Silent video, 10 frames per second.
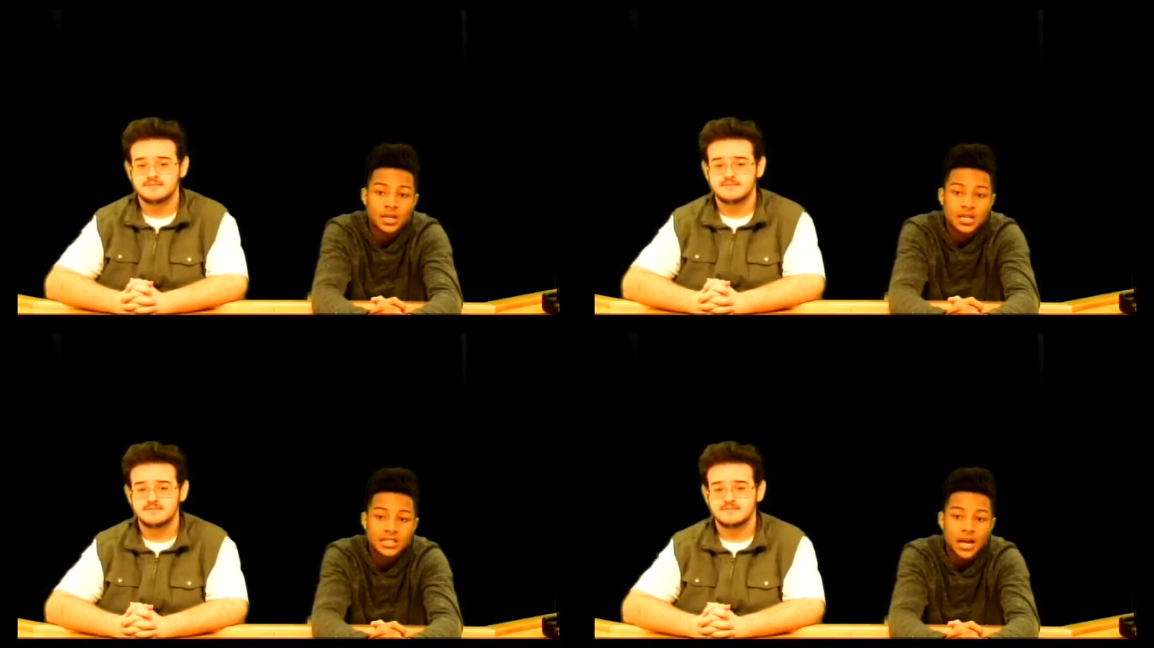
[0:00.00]

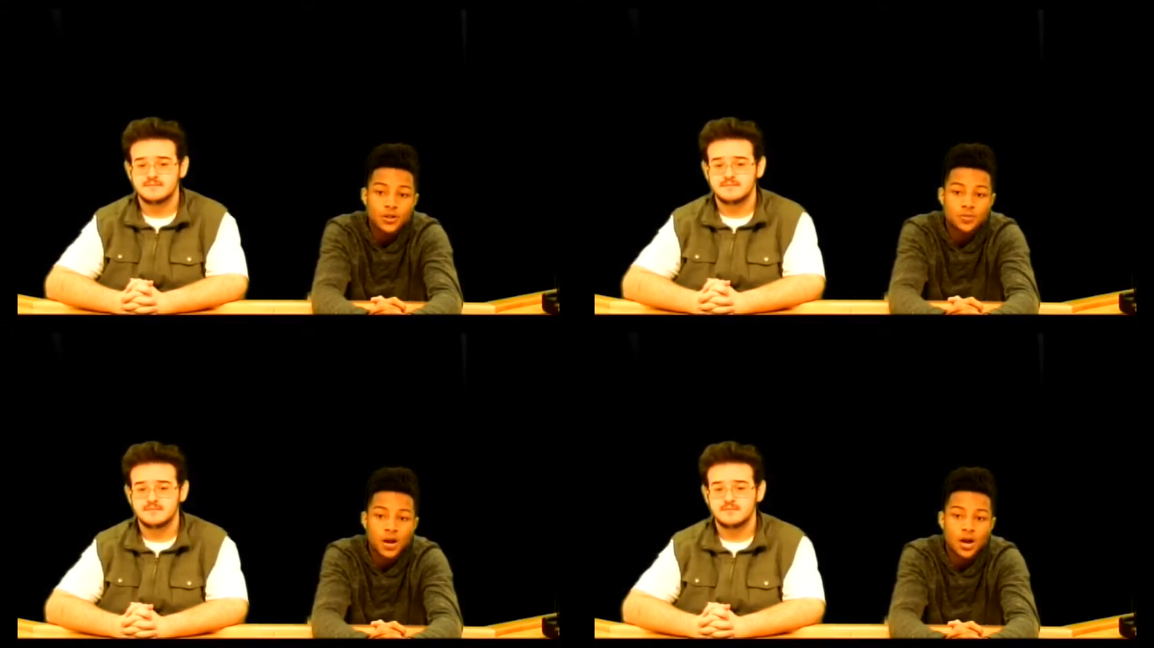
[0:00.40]

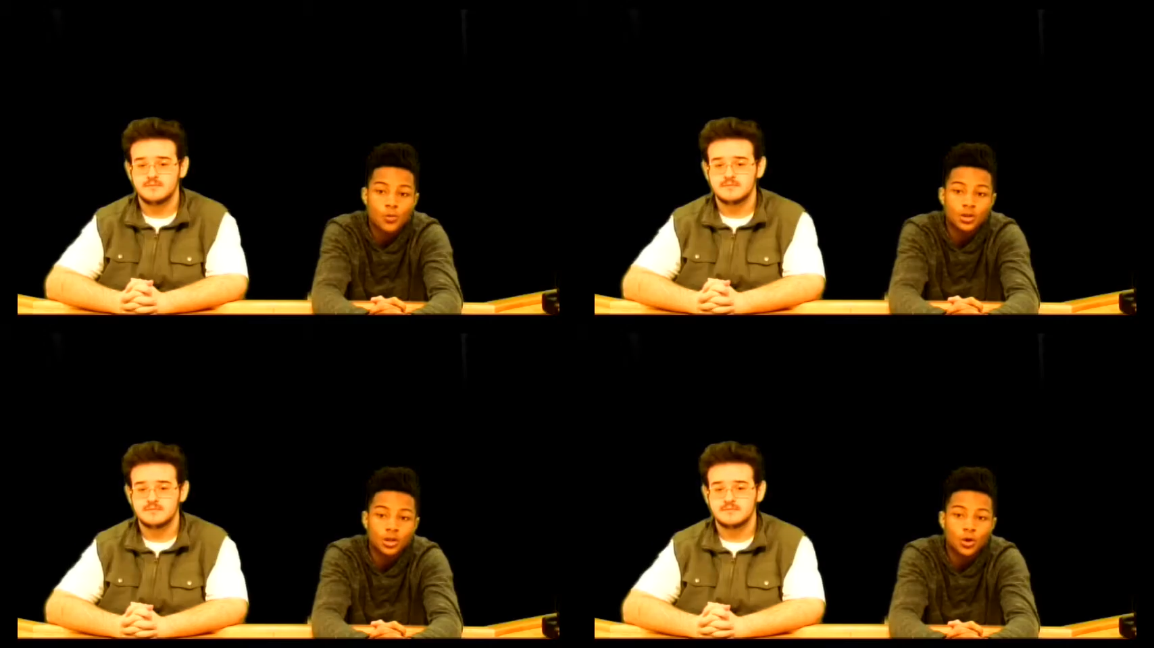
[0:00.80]
Speaker 1: Cyrus Brown
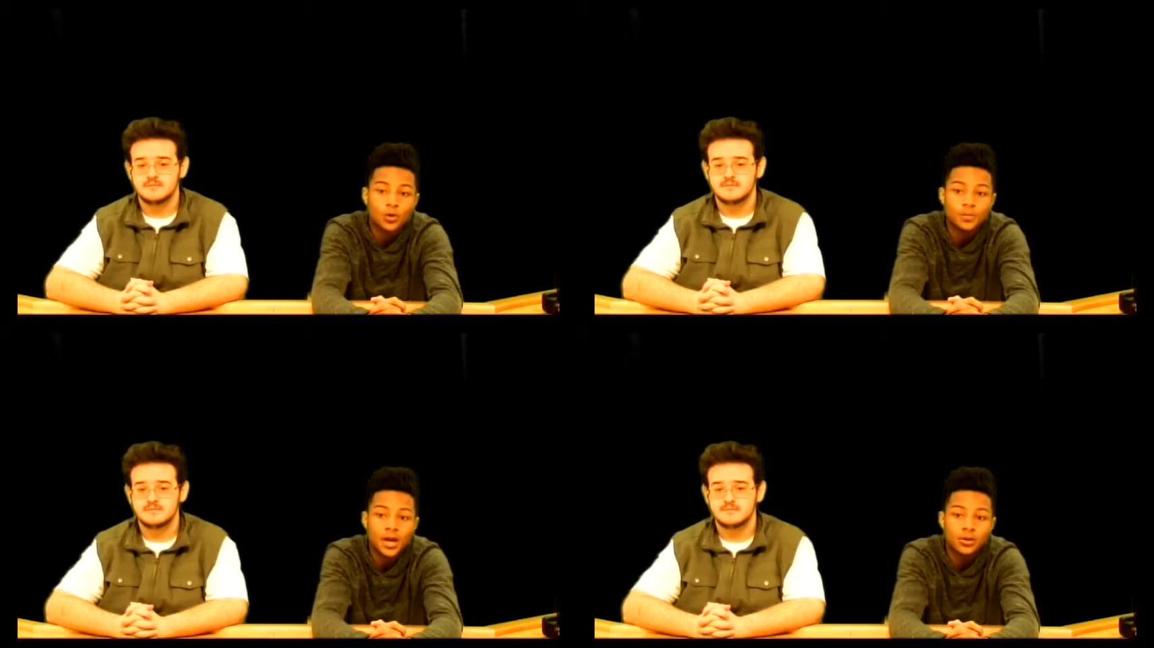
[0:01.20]
won the
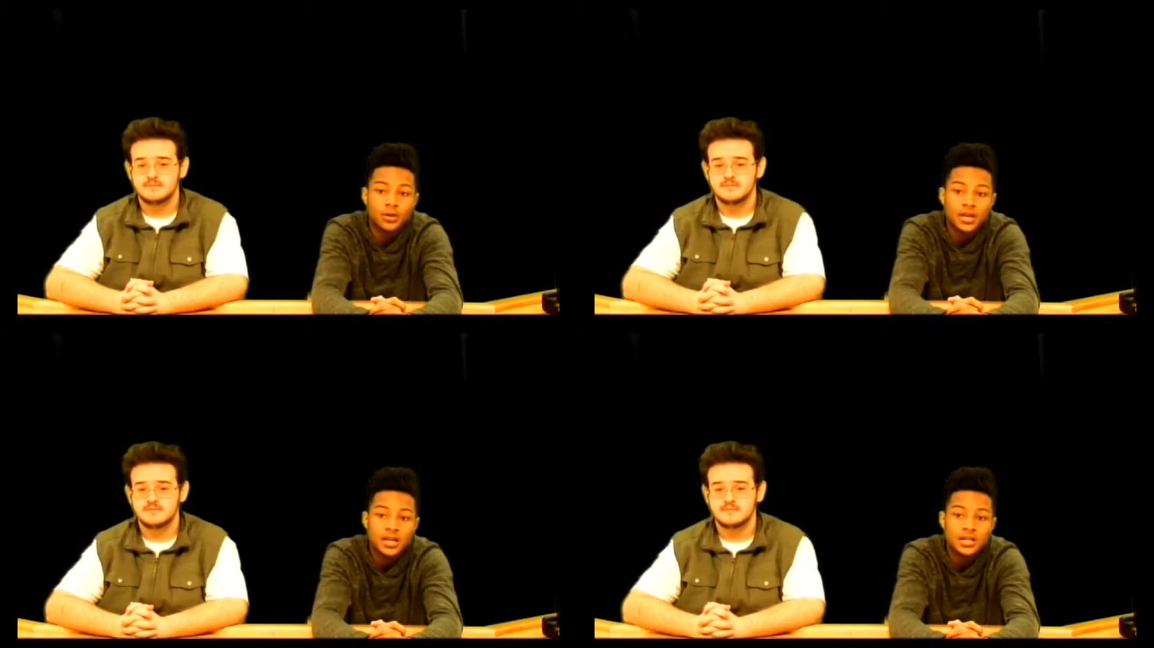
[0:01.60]
gold medal
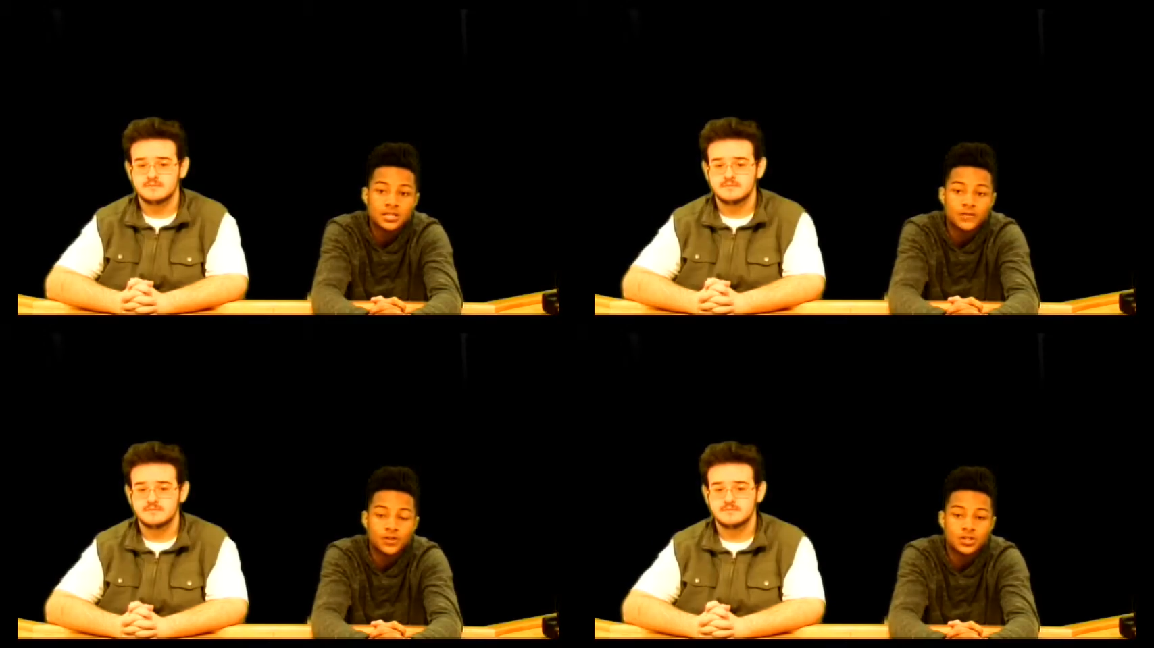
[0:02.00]
in
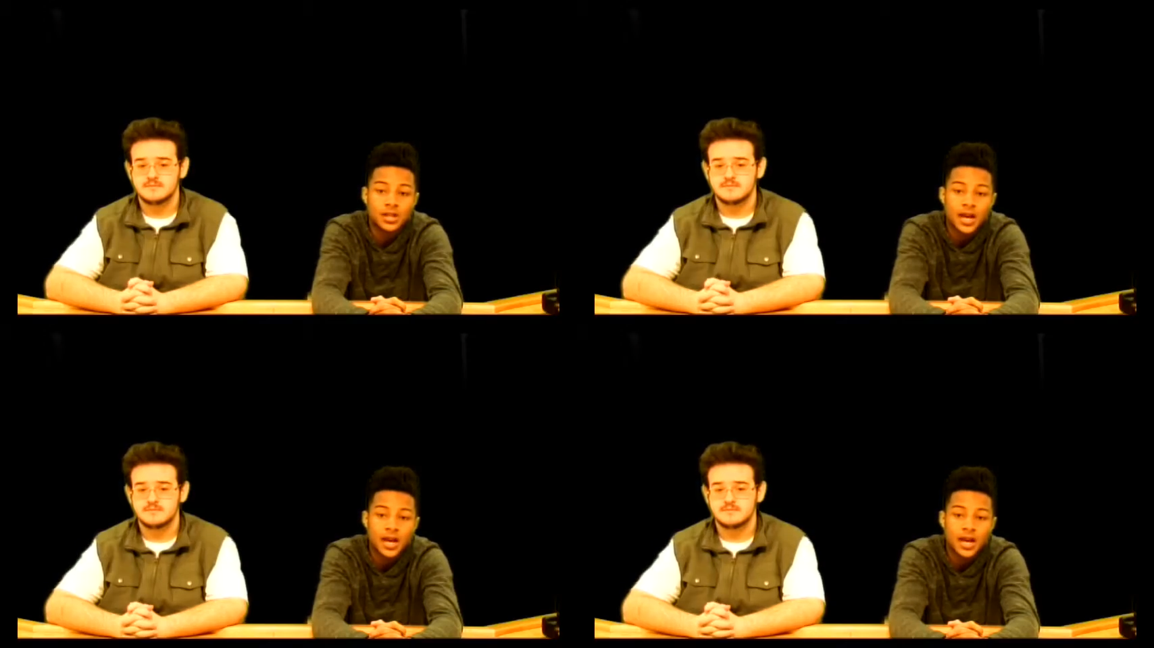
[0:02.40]
his division